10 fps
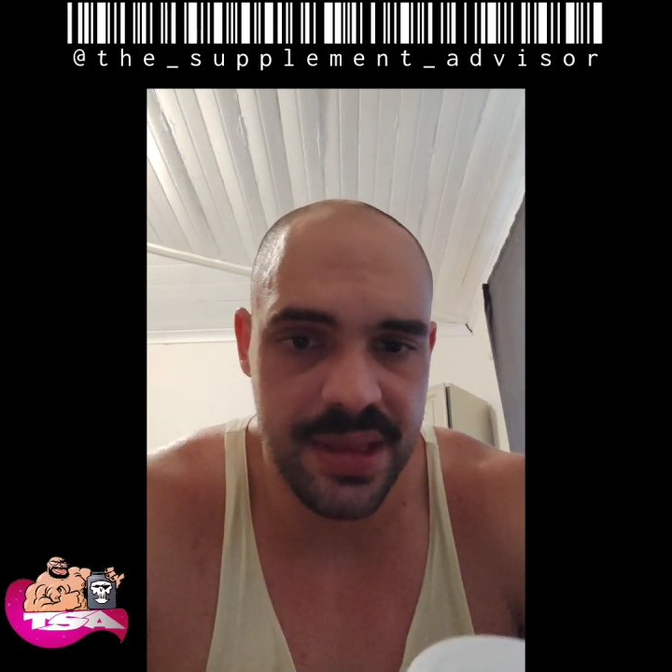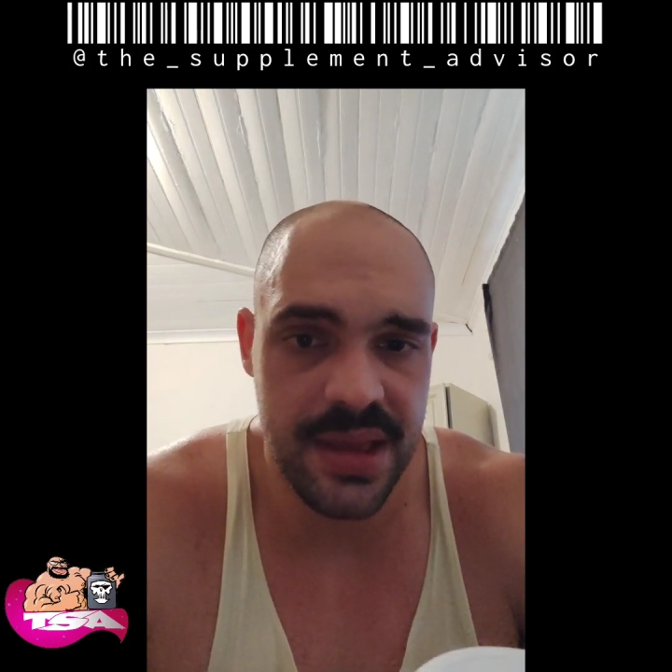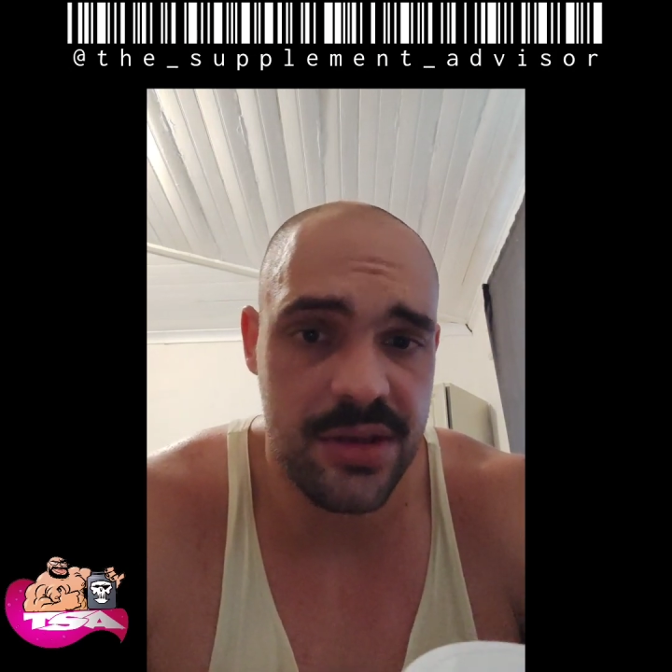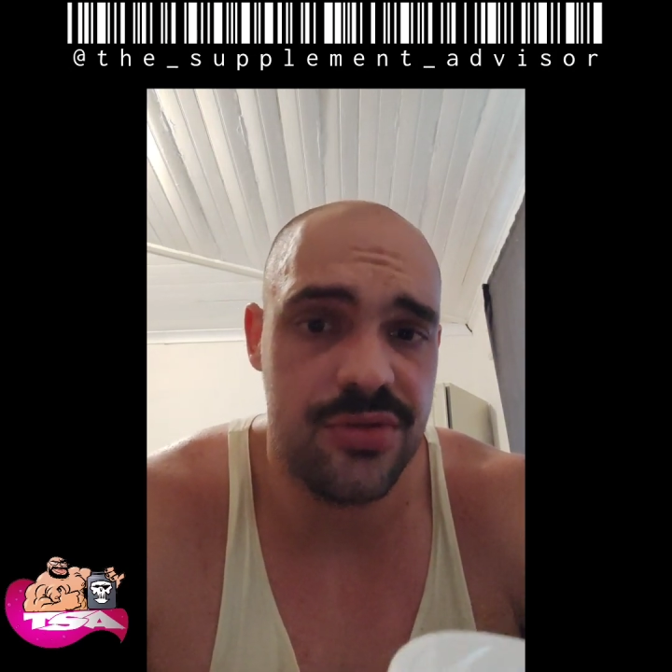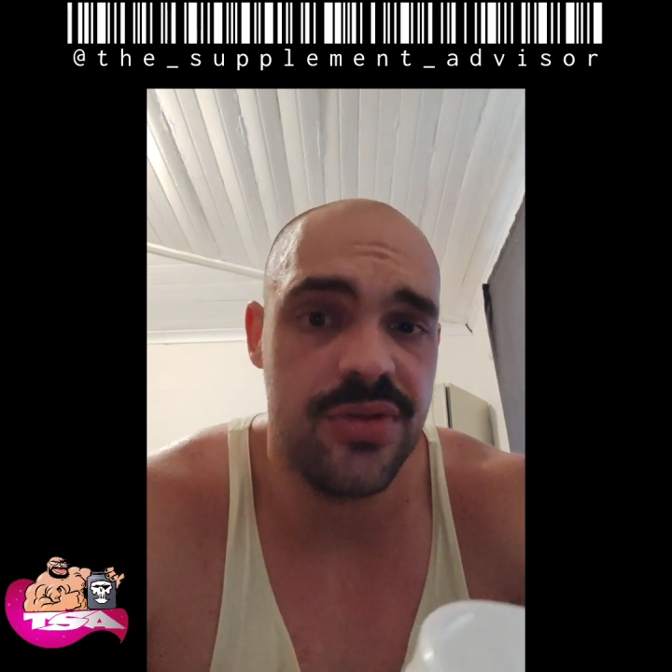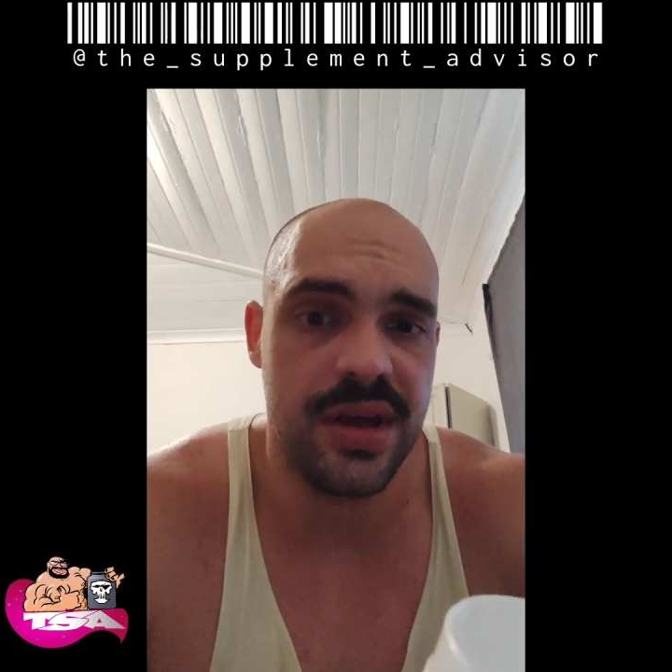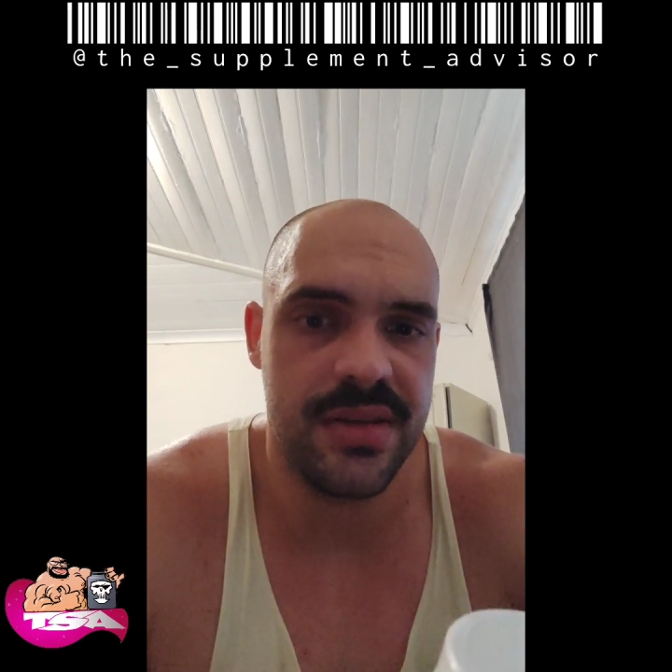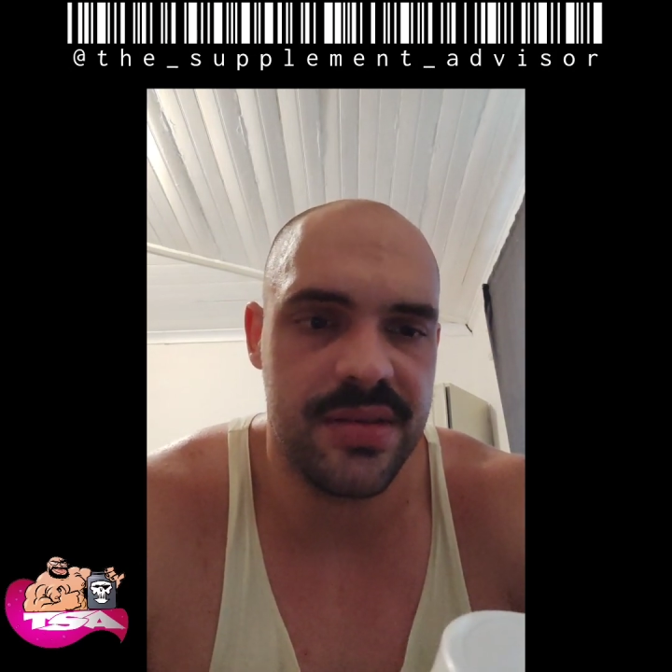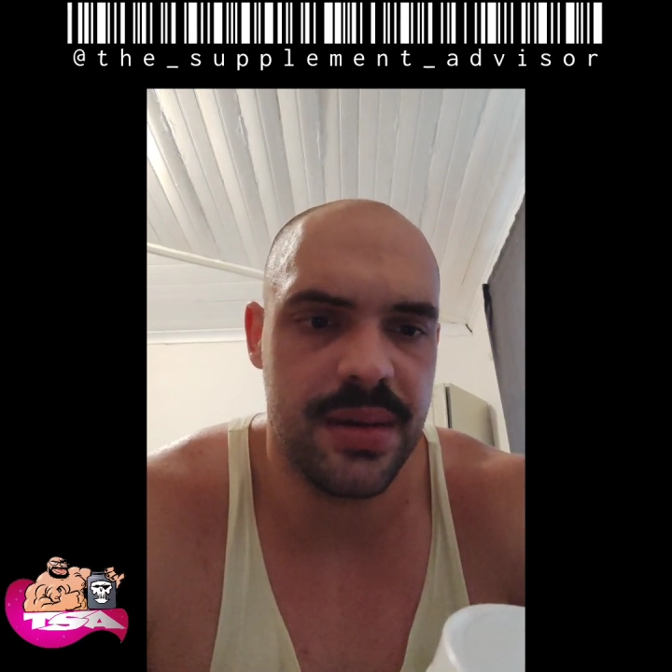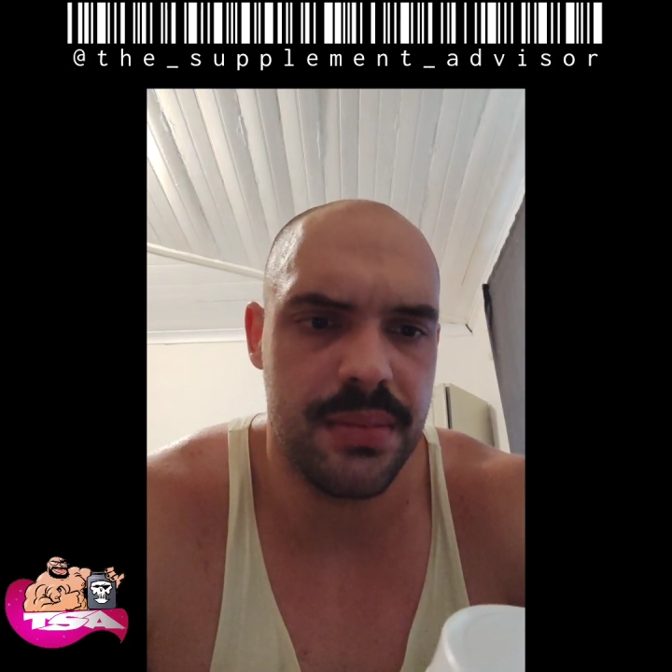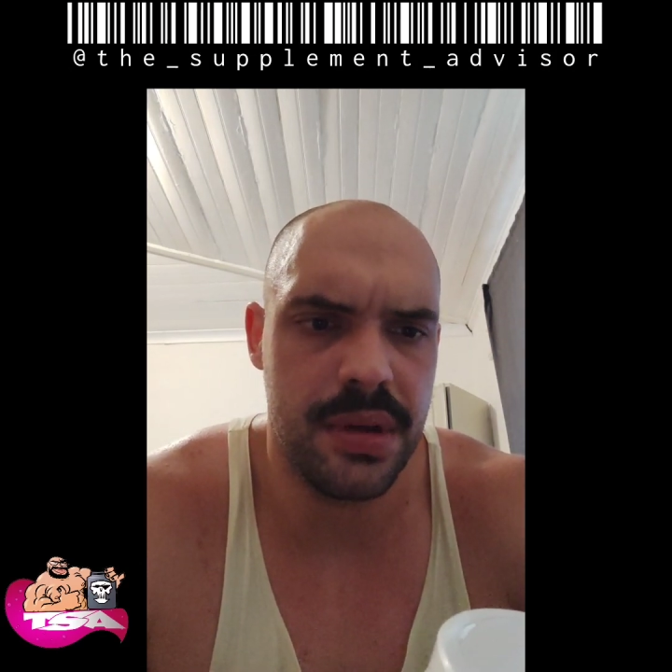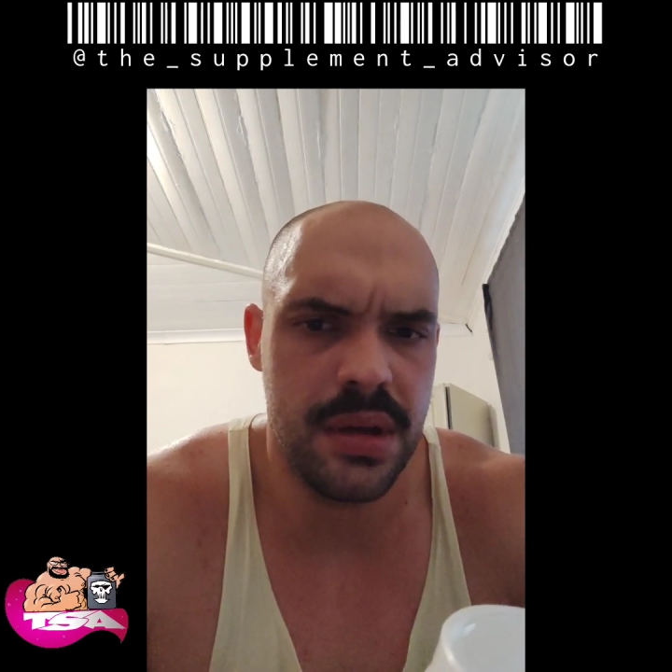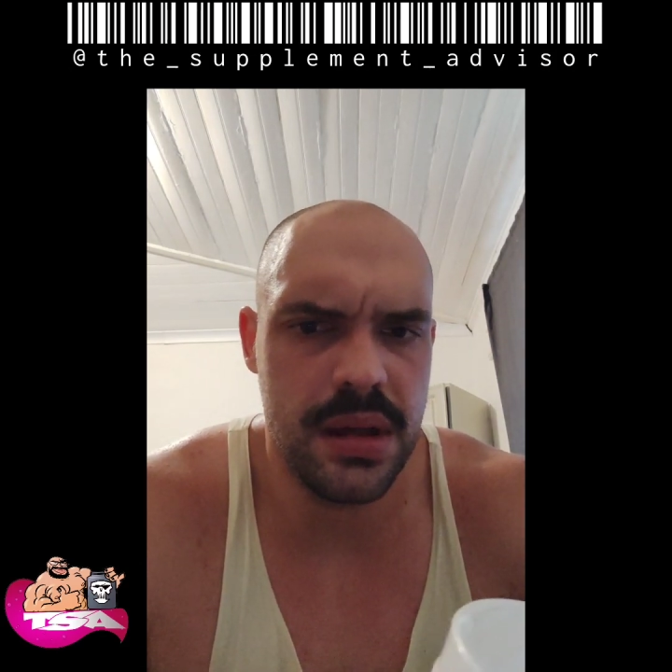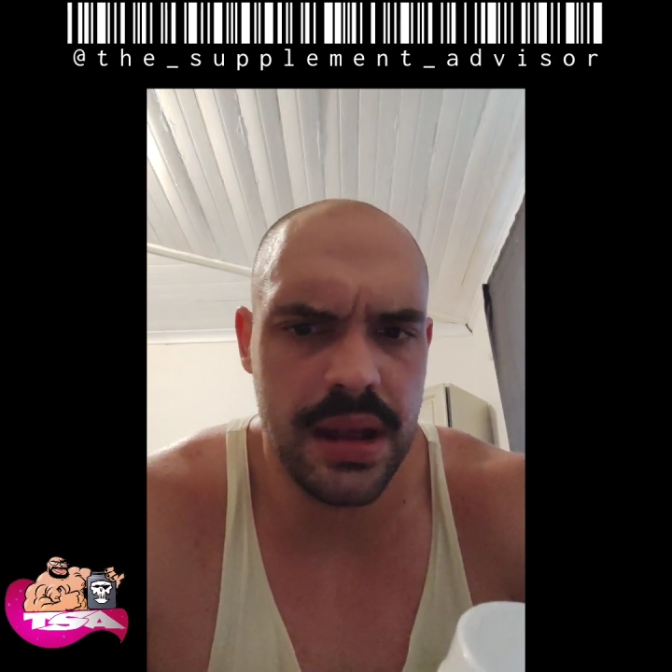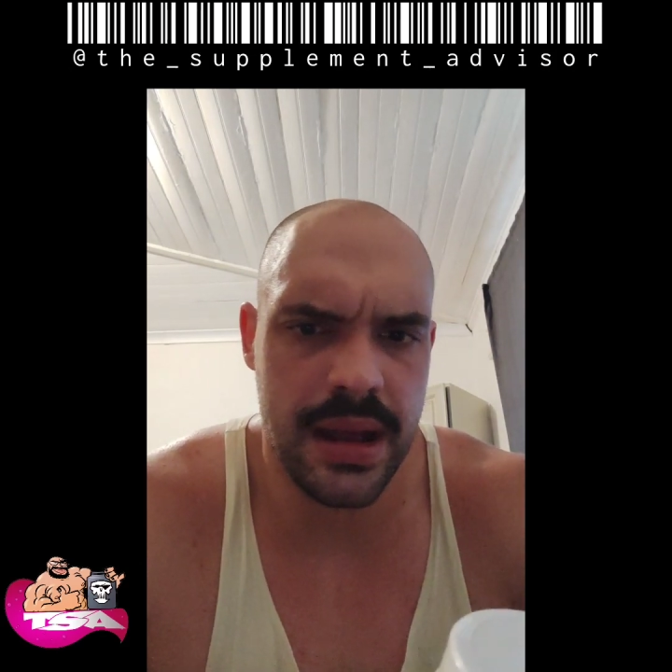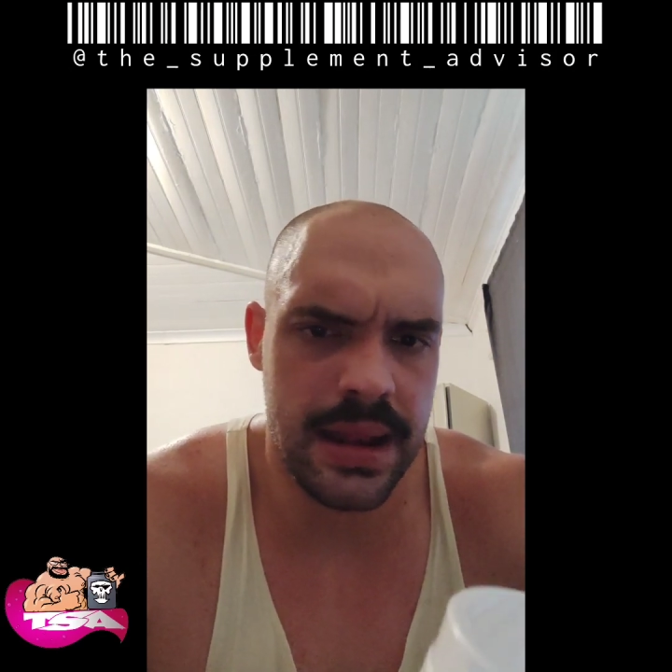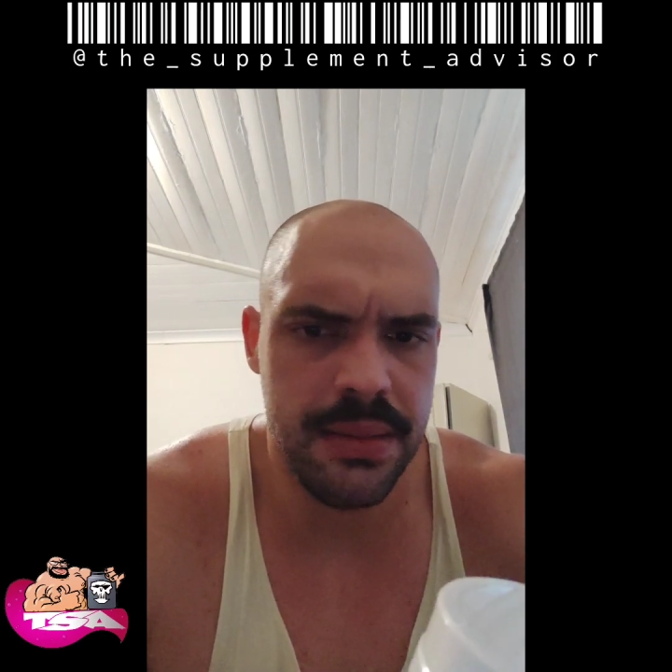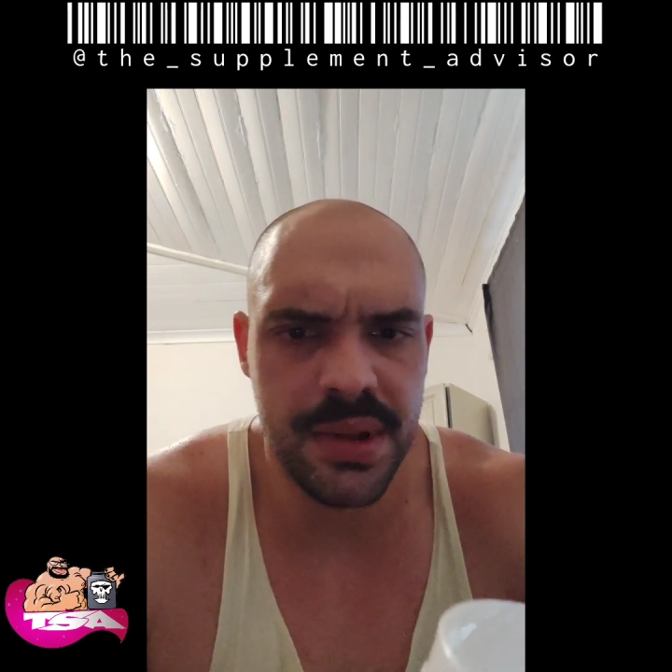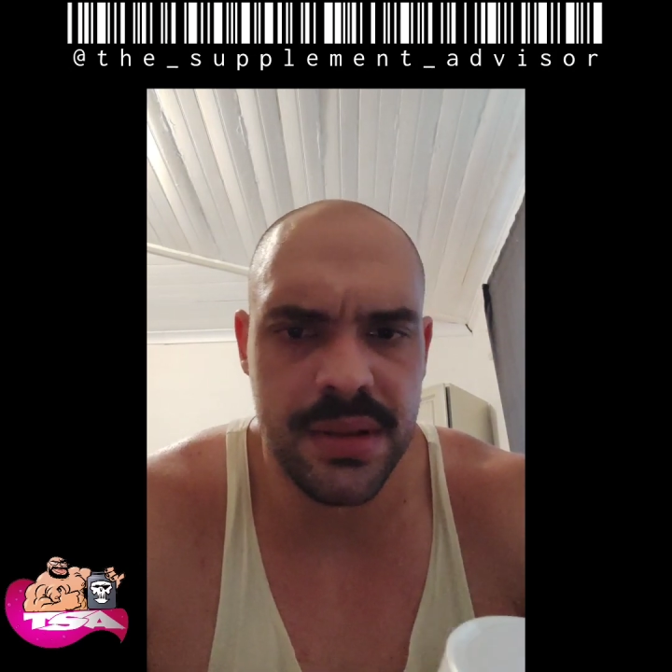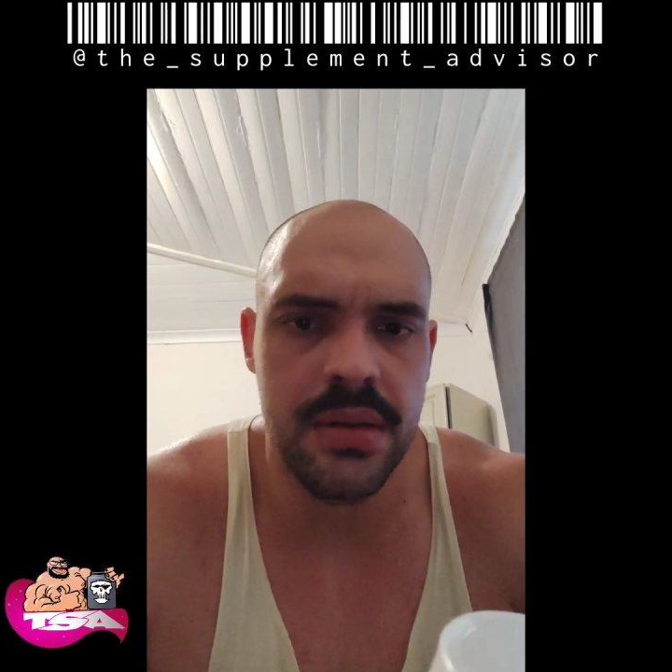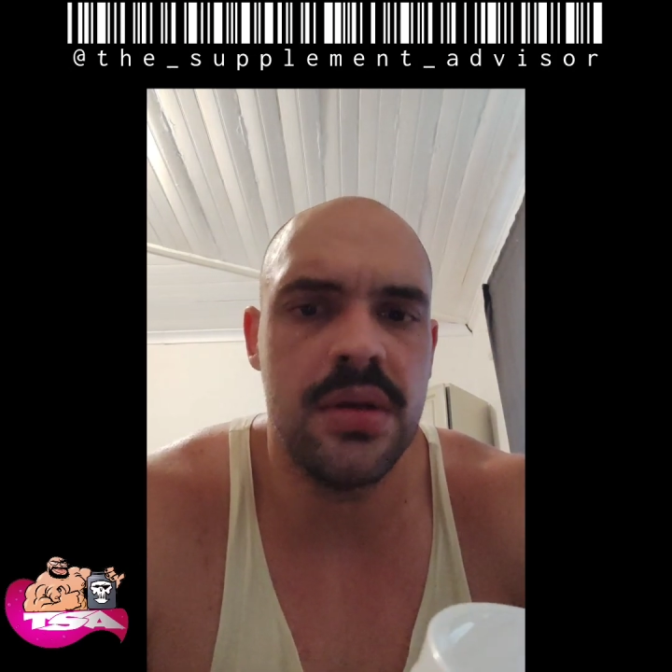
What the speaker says: and you do get some like a lemon.